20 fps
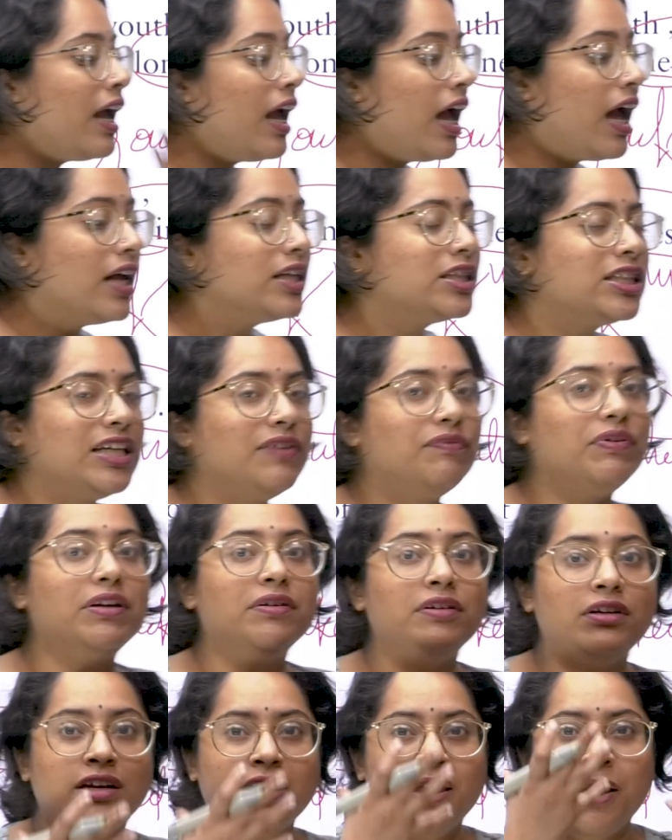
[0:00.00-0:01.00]
has even
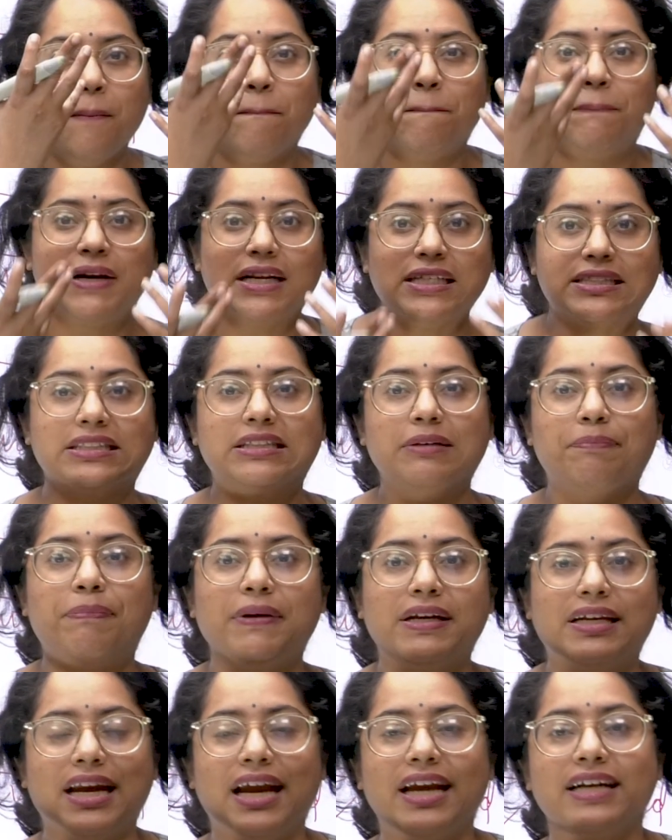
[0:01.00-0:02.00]

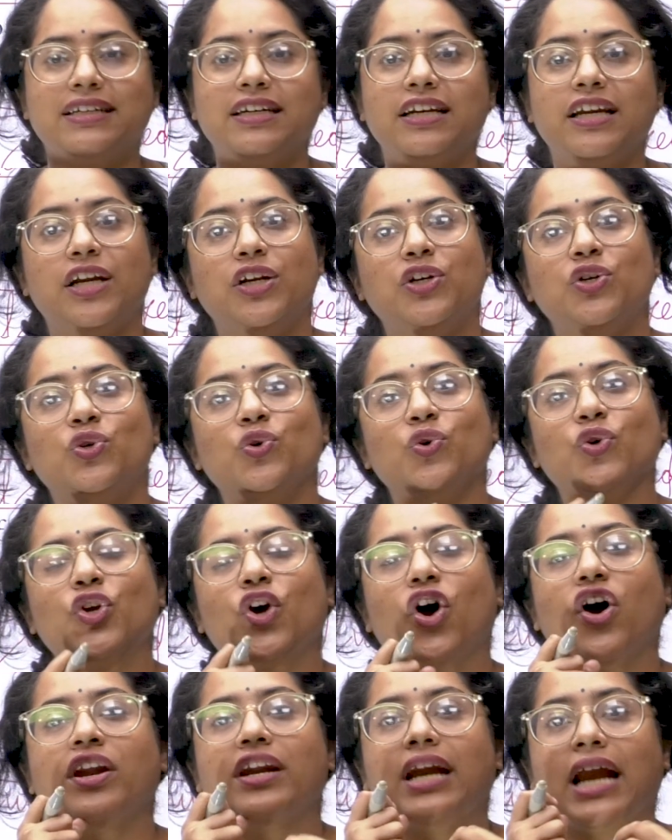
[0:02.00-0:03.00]
precipitated into
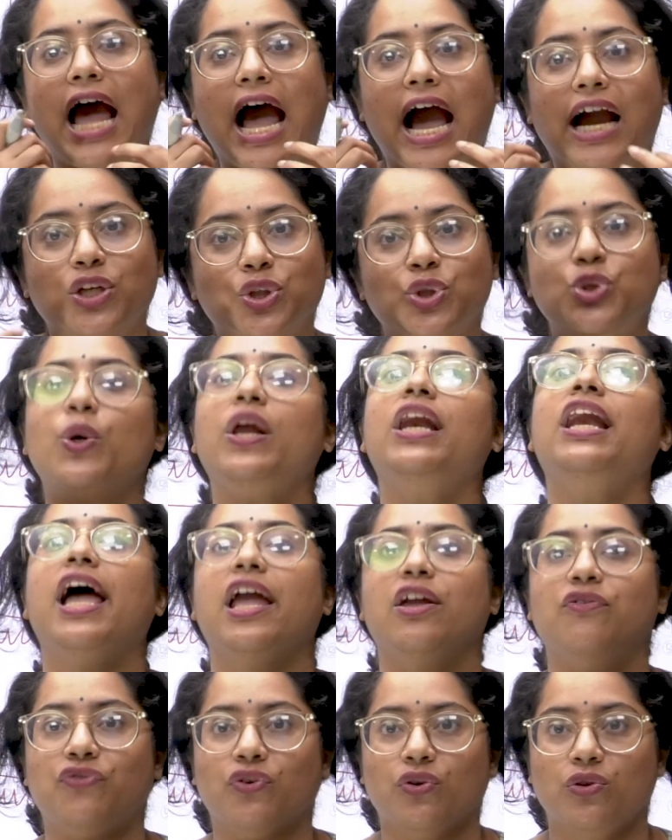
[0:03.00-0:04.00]
your actual
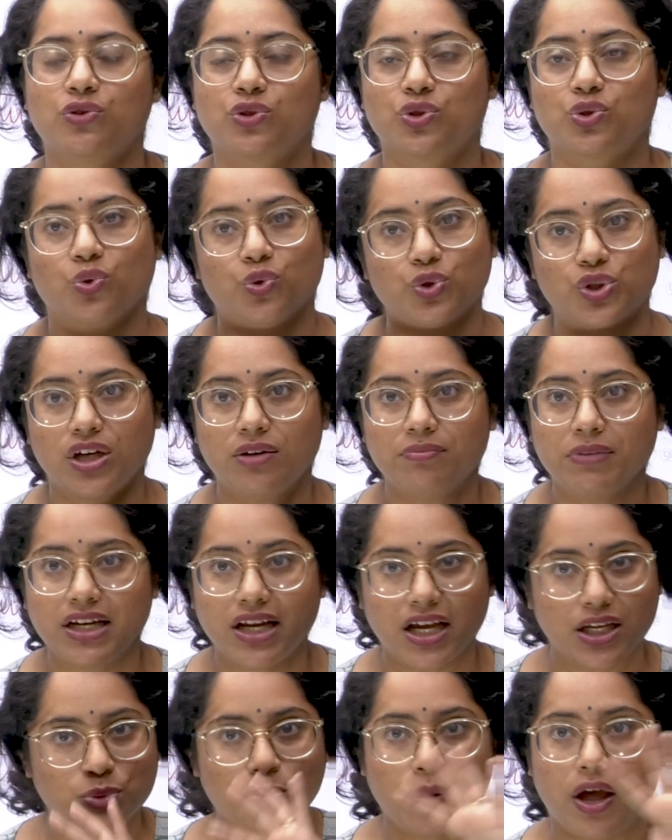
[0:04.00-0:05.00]
life also. Social
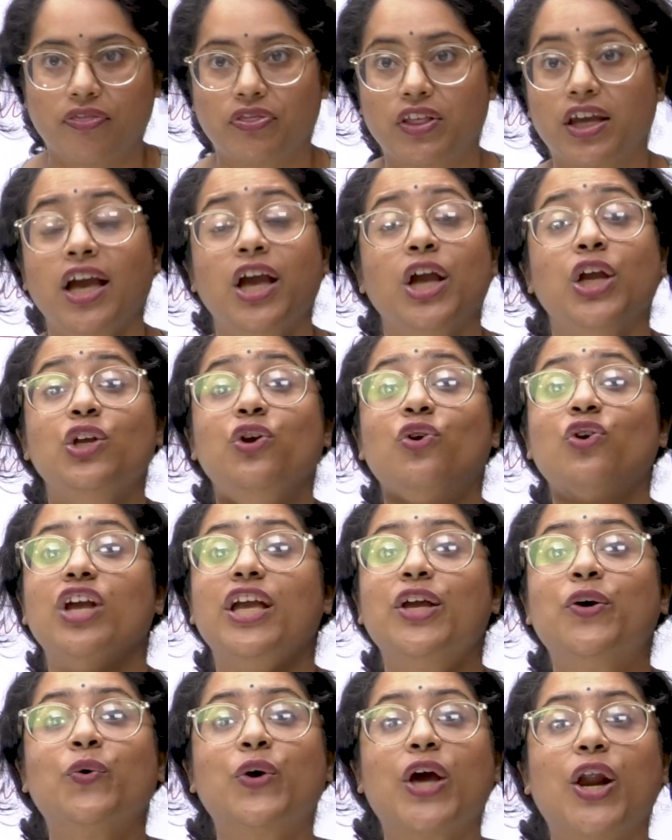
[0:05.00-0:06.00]
media is one thing.
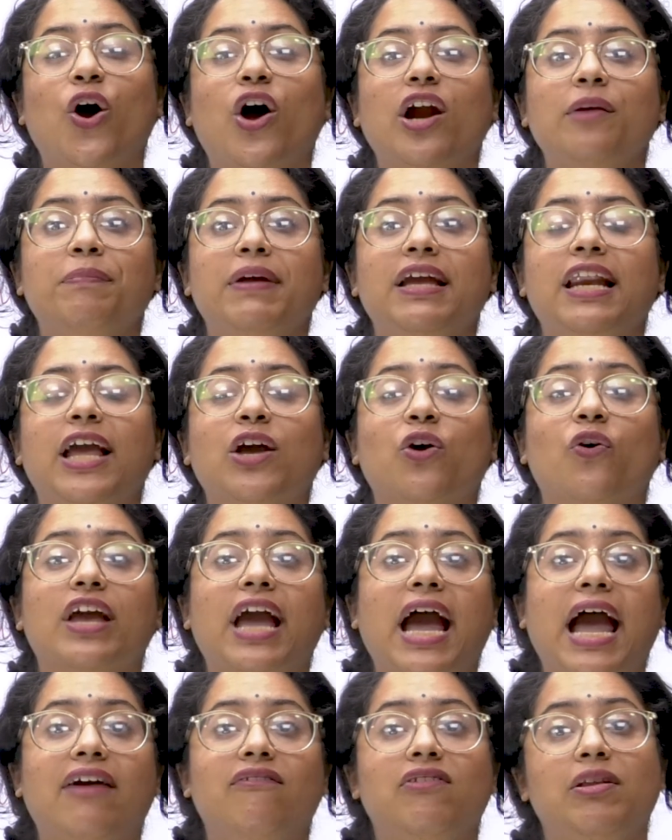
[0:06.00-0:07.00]
You cannot be like, okay,
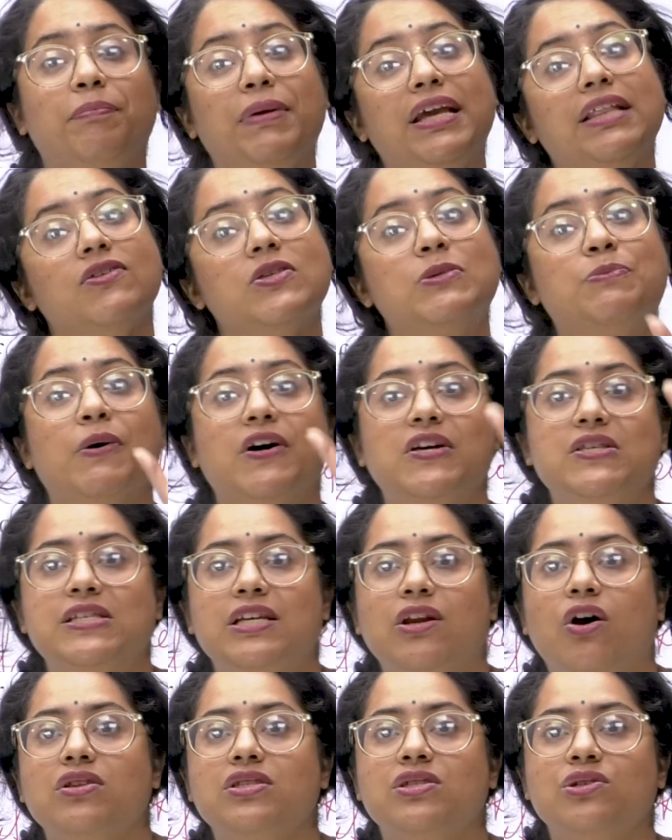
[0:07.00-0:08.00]
I will be this
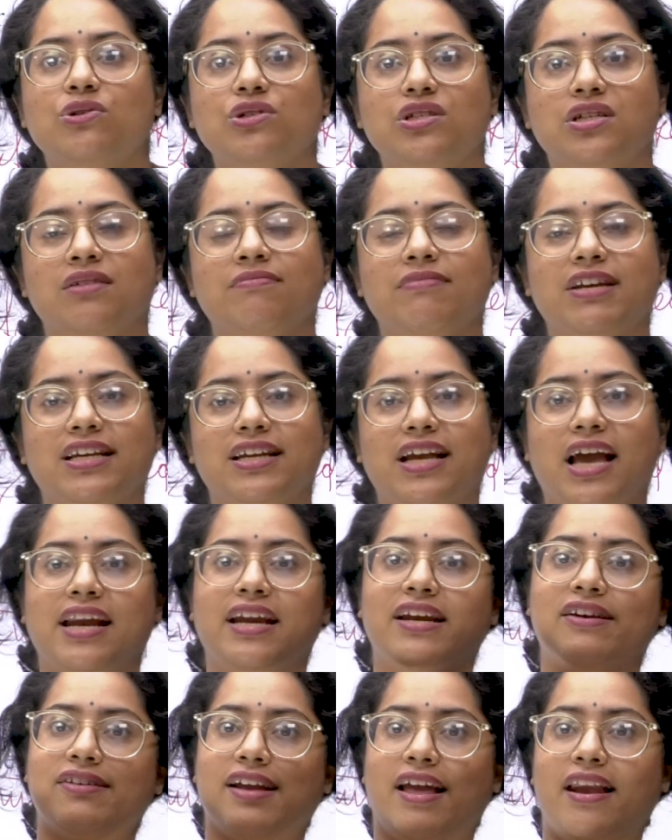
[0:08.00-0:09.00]
person on social media and
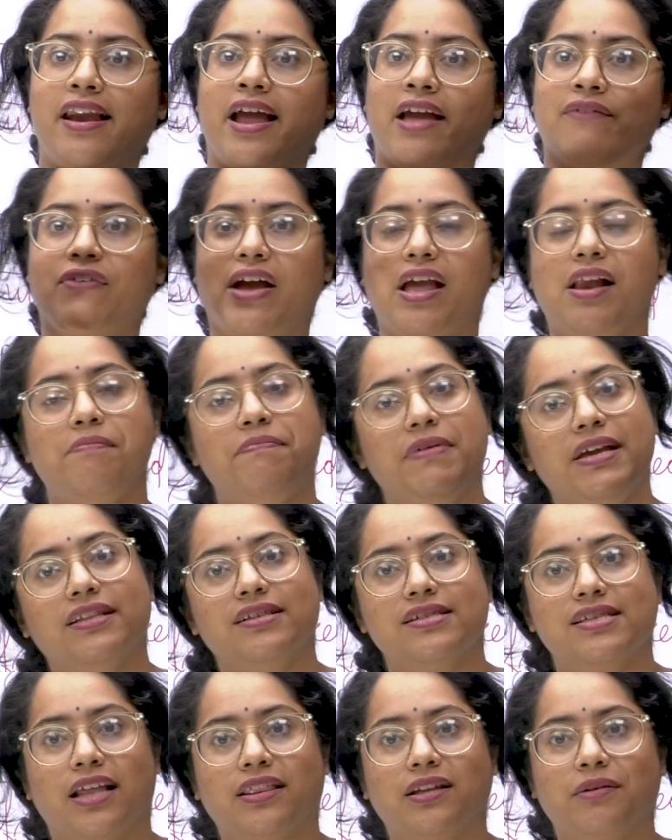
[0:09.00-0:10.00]
in real life I'll be
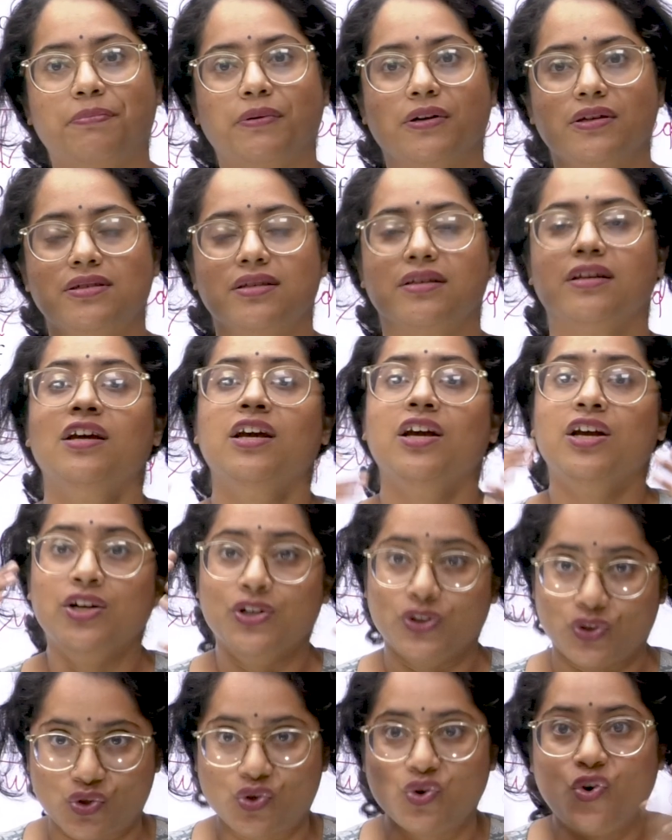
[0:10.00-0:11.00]
this other person.
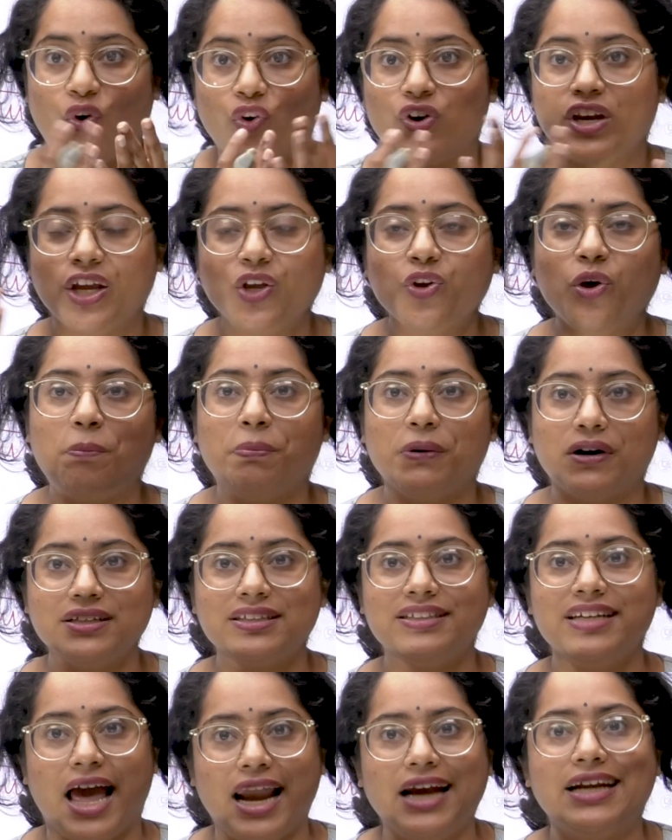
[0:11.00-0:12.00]
Slowly your
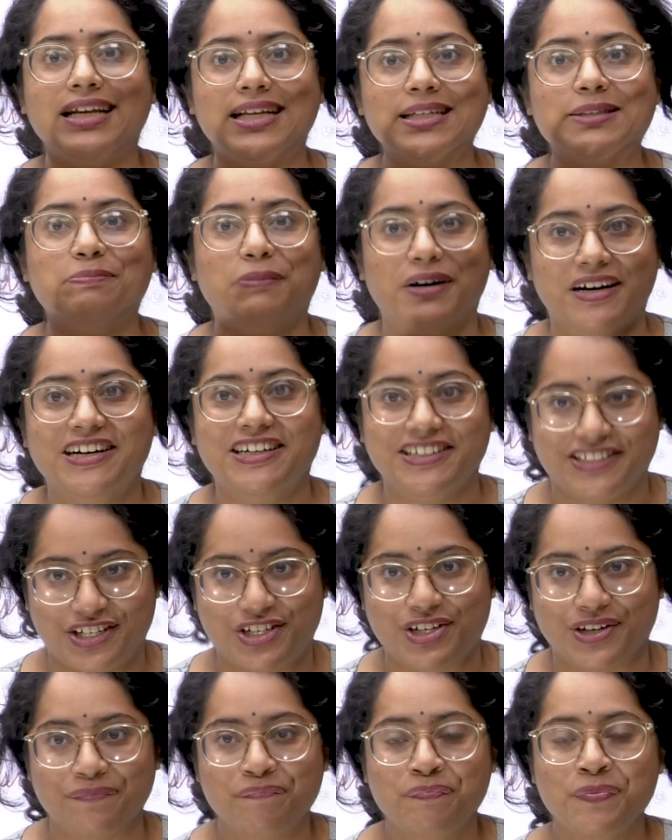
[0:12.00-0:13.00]
personalities
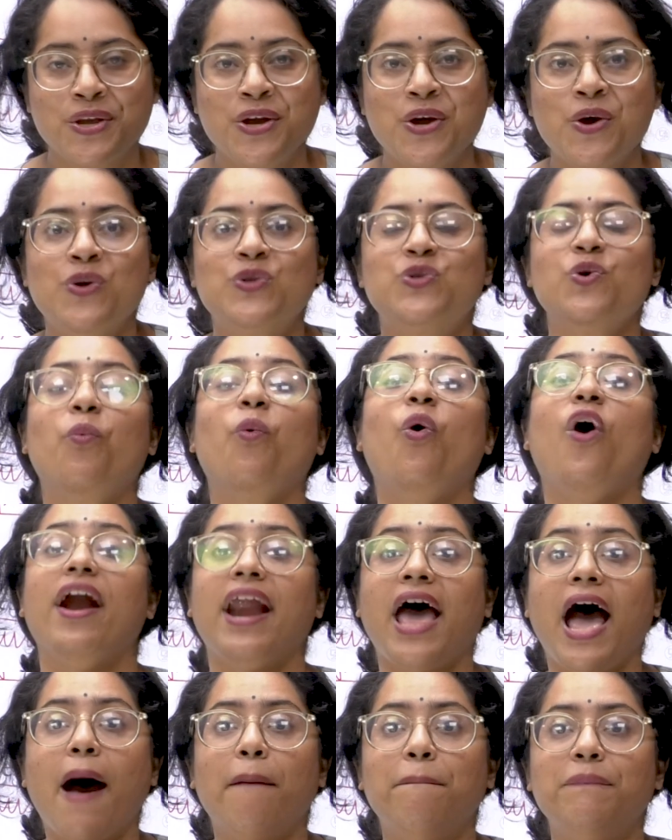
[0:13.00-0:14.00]
merge. So what
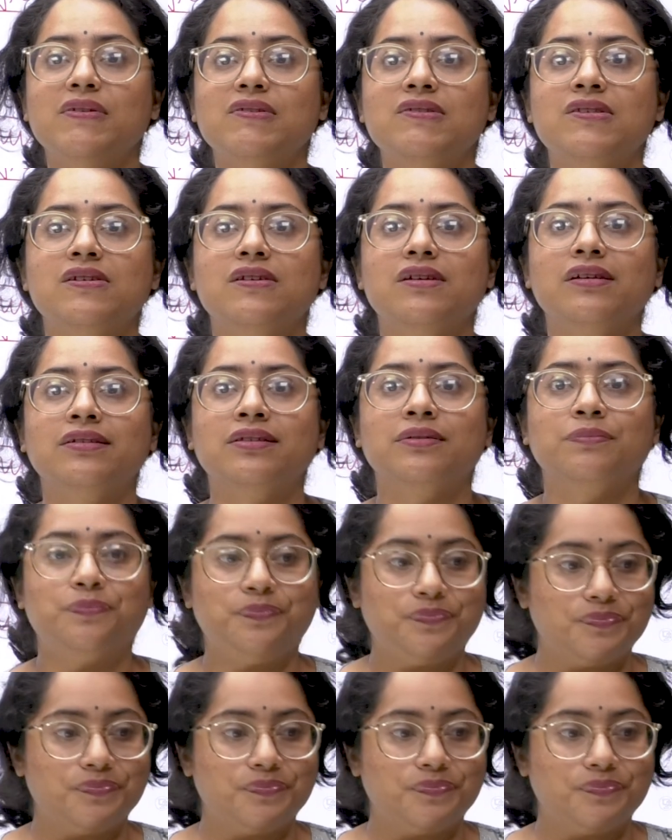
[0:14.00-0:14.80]
happens is,